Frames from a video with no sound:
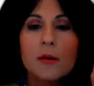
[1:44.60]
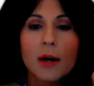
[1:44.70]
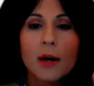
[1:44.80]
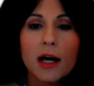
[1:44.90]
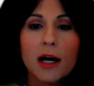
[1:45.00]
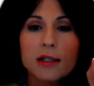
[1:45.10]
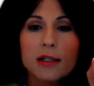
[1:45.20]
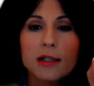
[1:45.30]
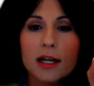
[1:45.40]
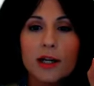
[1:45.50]

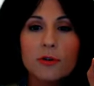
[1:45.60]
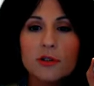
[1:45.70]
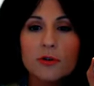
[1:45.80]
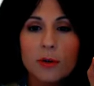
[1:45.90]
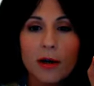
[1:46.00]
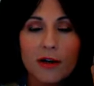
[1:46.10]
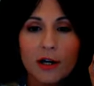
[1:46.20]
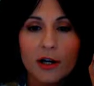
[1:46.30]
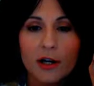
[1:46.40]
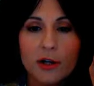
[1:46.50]
But Kenra is one of my
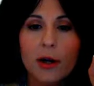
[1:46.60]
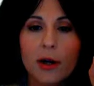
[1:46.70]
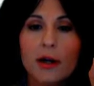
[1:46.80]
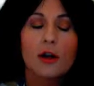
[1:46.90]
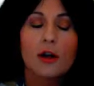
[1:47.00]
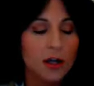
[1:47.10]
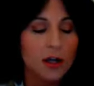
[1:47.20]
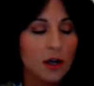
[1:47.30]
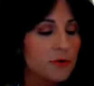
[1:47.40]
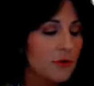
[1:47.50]
favorite hairsprays, so I
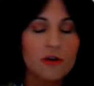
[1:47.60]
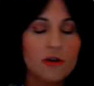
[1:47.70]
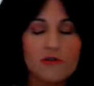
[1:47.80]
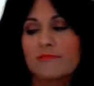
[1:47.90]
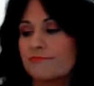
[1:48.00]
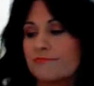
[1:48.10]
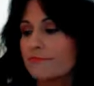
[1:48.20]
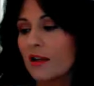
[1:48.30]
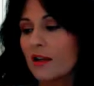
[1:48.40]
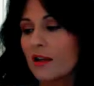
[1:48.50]
go through those
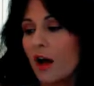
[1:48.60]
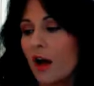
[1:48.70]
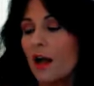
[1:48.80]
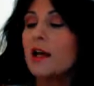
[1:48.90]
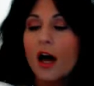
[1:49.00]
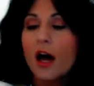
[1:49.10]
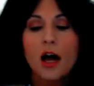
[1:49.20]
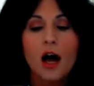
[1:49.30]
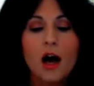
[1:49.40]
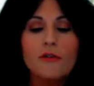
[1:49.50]
a lot.
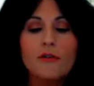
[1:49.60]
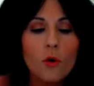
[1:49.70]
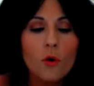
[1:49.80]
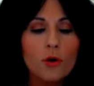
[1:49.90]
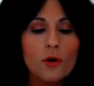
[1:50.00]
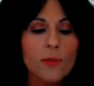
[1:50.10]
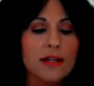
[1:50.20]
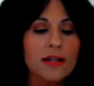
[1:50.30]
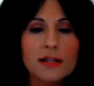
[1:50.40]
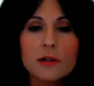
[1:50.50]
Of course,
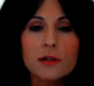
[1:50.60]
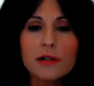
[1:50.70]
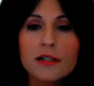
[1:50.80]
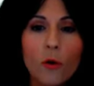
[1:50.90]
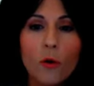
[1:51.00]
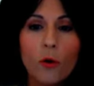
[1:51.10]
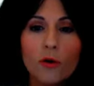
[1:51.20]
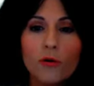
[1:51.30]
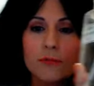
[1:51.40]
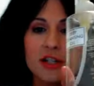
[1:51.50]
my deep cleansing
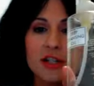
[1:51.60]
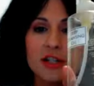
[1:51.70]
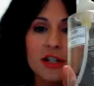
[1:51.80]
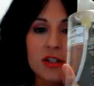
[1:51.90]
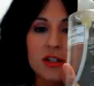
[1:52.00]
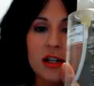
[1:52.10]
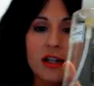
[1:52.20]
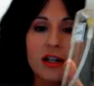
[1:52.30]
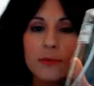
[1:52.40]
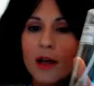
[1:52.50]
oil from
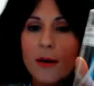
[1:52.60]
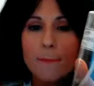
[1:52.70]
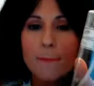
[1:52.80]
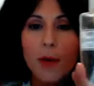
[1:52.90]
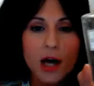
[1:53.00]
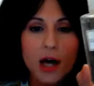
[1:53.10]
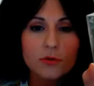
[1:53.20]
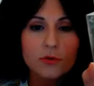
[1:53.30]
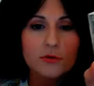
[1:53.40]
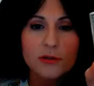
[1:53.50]
DHC,
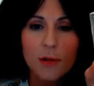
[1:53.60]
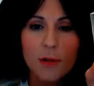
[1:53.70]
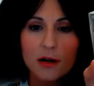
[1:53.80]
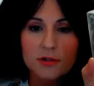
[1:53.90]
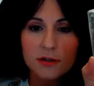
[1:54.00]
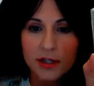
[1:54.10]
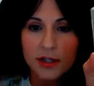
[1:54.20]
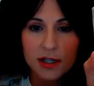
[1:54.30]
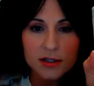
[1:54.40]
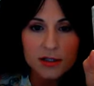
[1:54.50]
bottles and bottles of
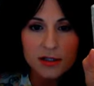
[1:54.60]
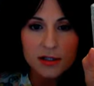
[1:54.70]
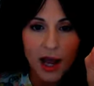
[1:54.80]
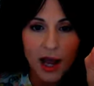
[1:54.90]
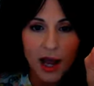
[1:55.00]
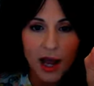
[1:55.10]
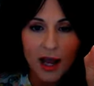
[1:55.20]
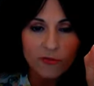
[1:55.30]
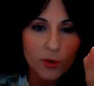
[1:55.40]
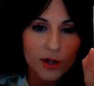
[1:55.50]
this I
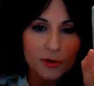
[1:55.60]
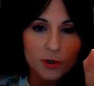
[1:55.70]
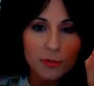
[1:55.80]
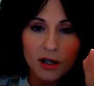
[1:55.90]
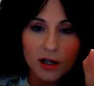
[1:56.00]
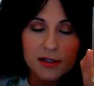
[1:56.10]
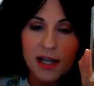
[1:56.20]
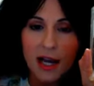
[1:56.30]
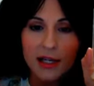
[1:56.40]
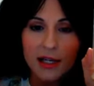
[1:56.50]
have went through because
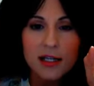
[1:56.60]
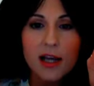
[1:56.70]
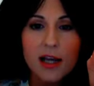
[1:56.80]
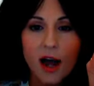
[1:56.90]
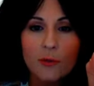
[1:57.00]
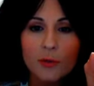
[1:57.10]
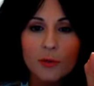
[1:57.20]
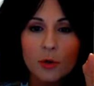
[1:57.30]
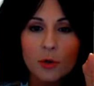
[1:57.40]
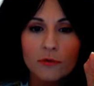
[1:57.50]
I cannot
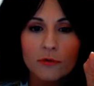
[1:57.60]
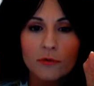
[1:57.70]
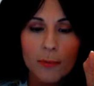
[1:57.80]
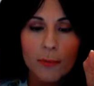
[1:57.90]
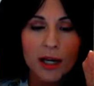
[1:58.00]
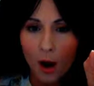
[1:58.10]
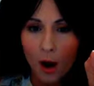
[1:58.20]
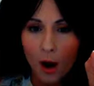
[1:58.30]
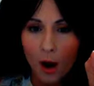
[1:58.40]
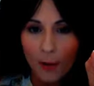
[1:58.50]
remove my makeup
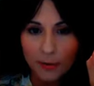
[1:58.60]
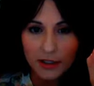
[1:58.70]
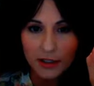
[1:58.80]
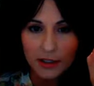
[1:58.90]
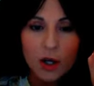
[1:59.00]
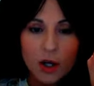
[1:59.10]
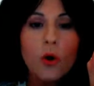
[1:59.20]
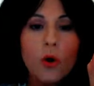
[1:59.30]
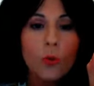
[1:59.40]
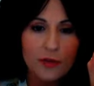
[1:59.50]
properly
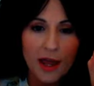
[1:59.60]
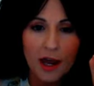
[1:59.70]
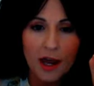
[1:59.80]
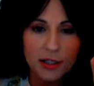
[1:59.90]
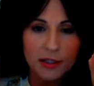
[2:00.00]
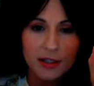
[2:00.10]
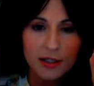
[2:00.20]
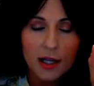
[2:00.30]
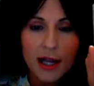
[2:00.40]
without it.